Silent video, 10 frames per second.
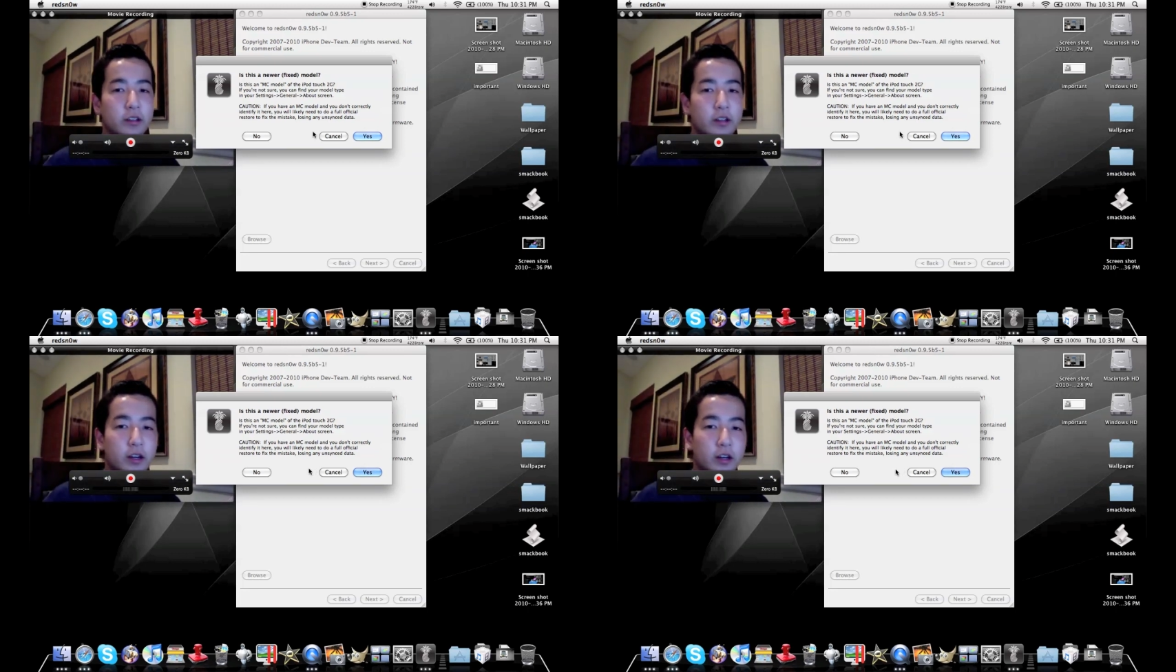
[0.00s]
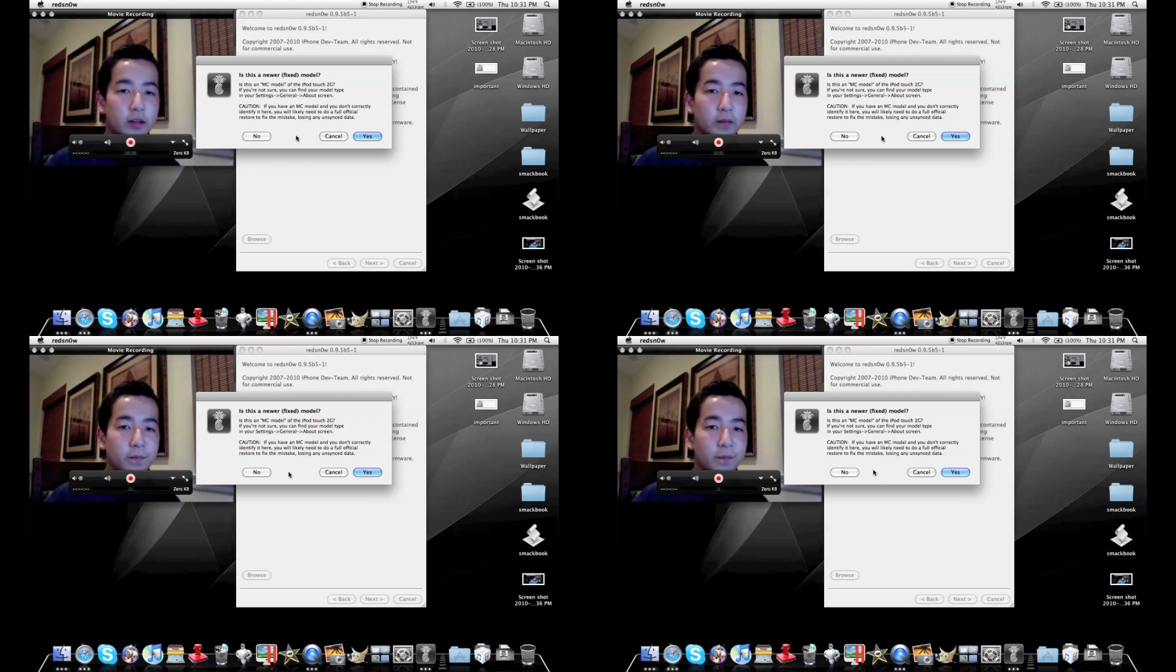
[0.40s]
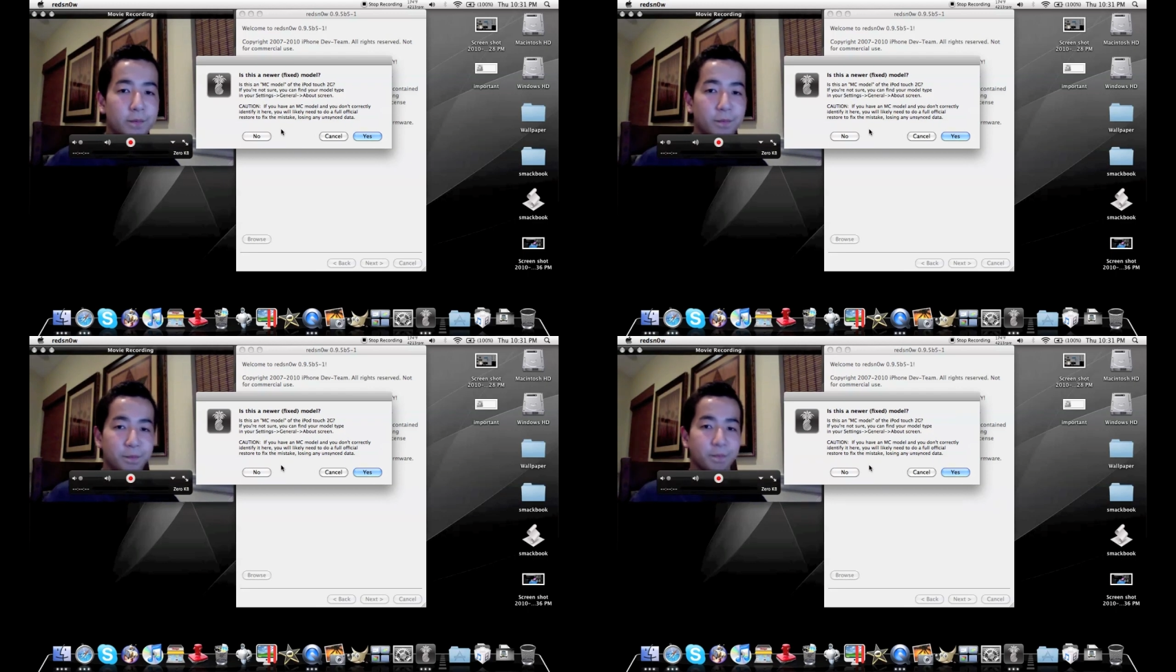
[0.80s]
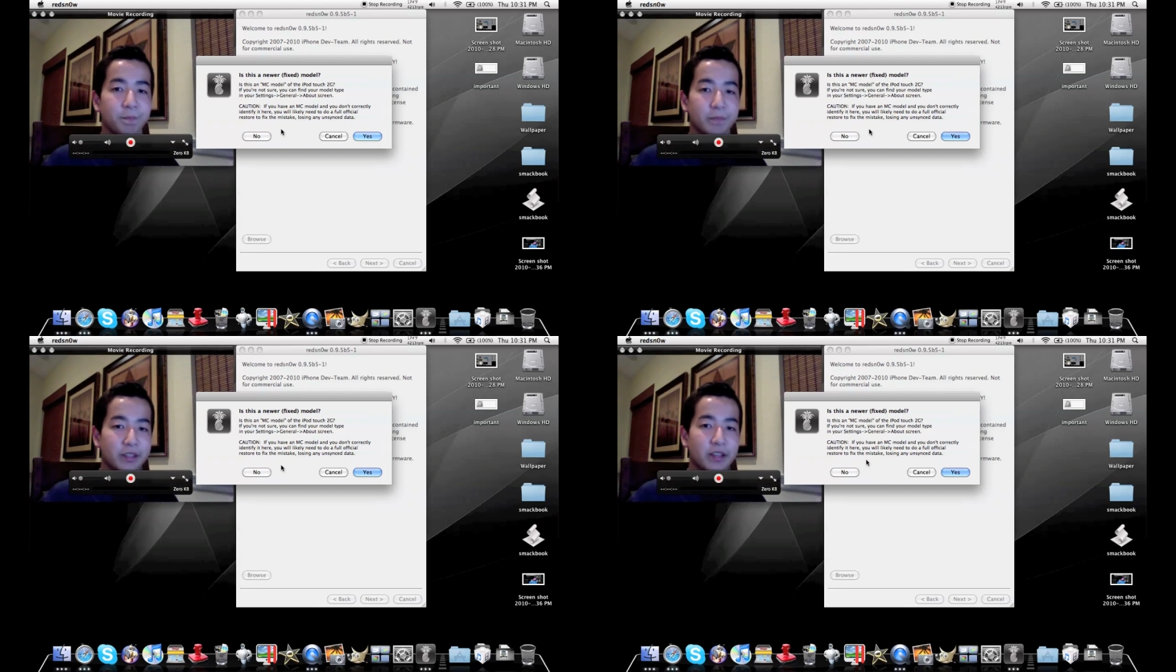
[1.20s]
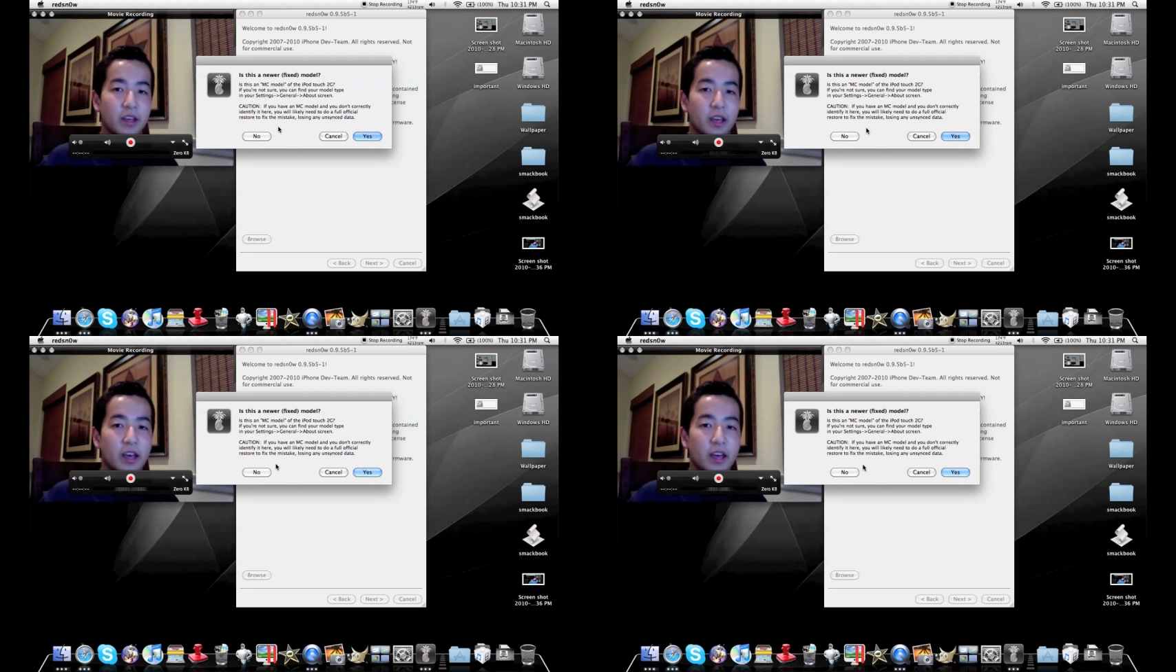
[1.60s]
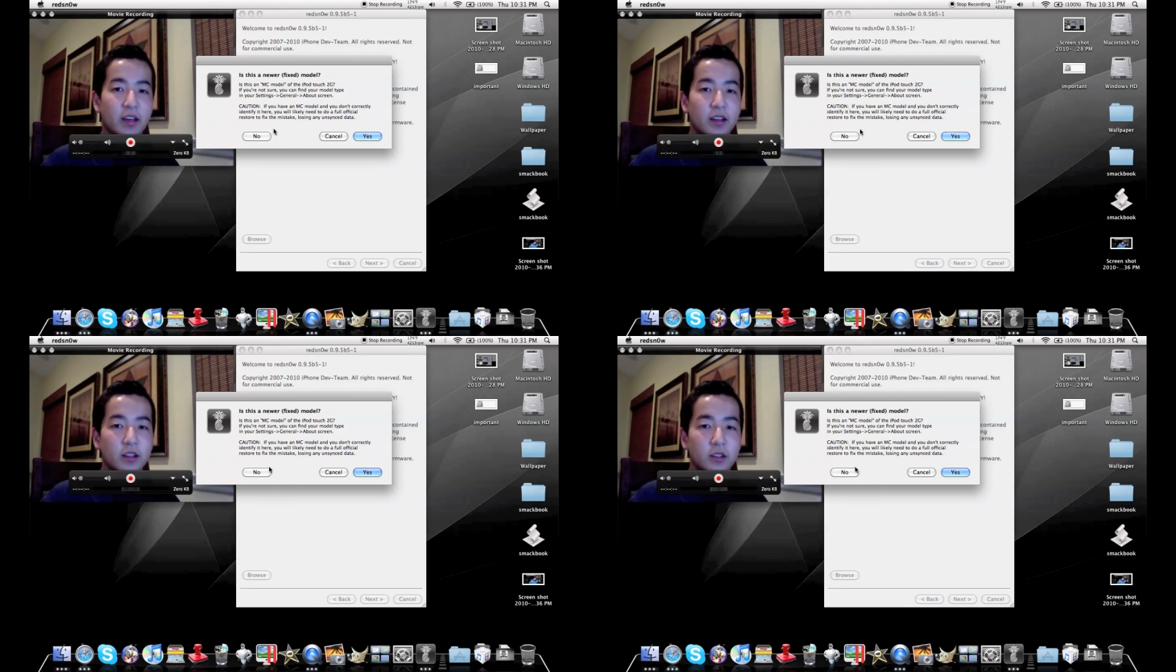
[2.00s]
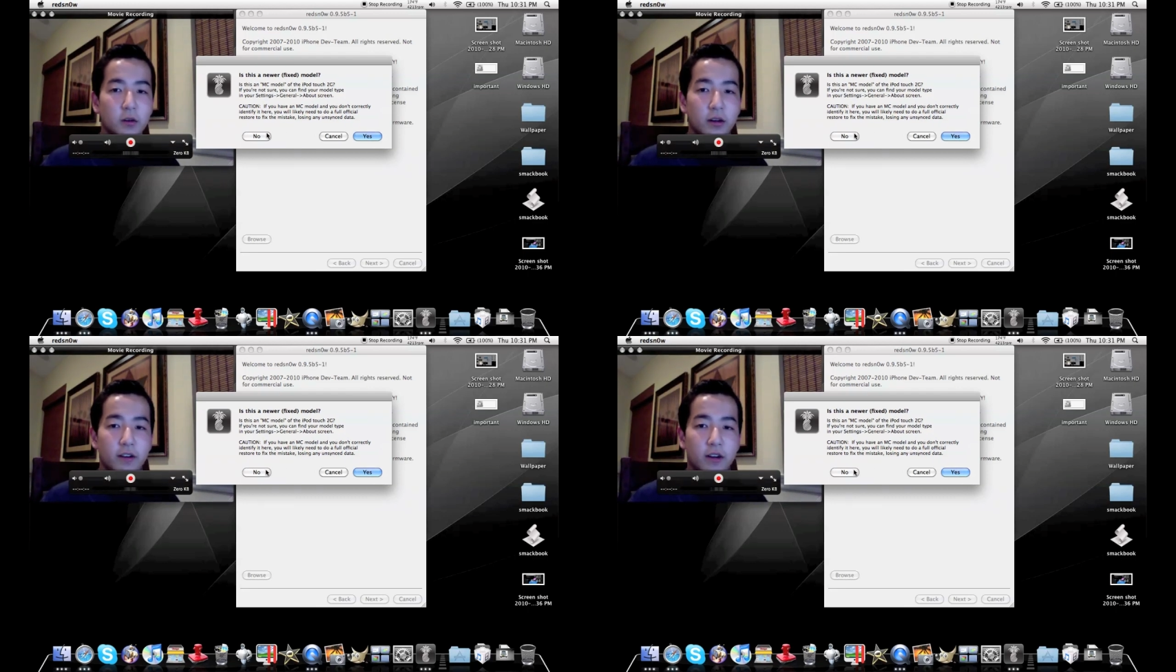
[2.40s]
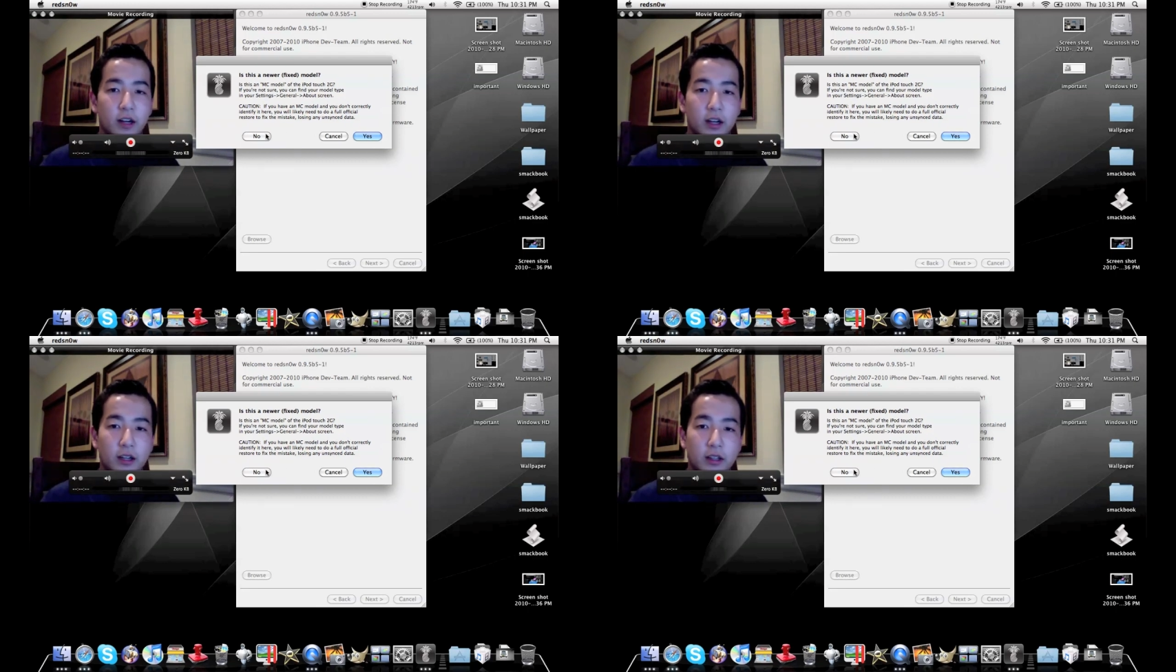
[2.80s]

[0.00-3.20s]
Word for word: Um, hey, so whatever. Uh,